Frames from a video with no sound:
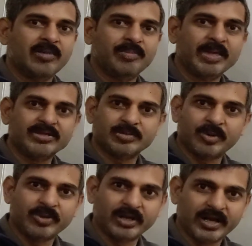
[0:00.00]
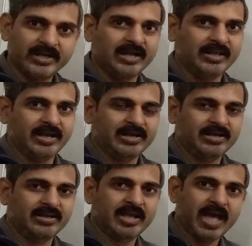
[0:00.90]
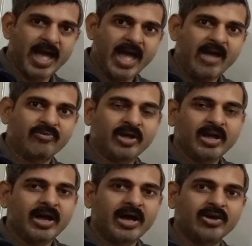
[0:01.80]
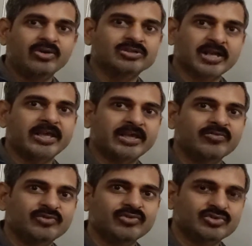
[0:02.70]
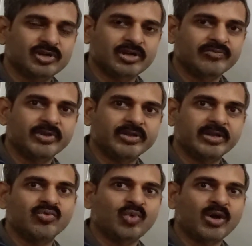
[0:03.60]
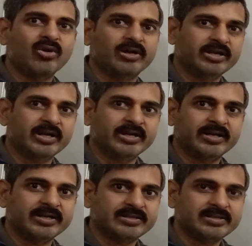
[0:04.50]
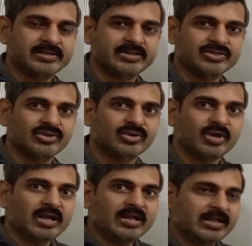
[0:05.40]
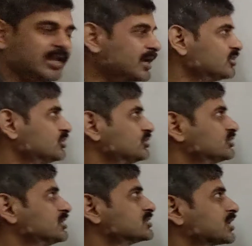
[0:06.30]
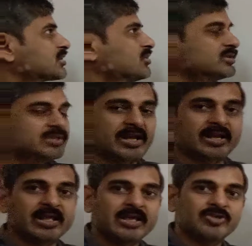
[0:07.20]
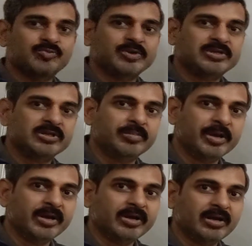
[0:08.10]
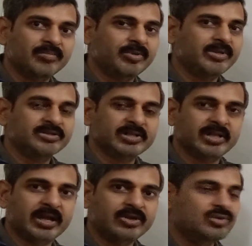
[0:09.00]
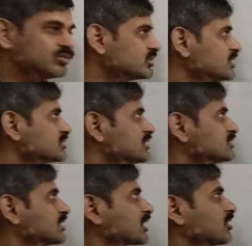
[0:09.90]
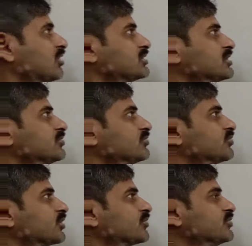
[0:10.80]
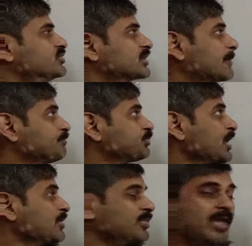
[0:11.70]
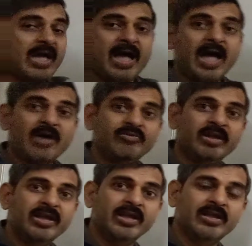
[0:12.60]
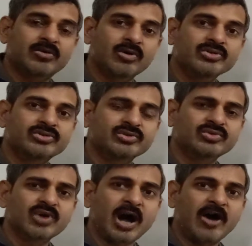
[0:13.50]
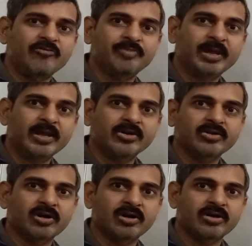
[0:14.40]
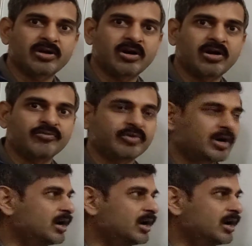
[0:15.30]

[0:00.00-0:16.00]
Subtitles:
based upon the data that they have looks like in future if they take one or the other decision. So they can use these technologies, and especially the bigger companies, they can use this technology for the future. They have a close to $500 million of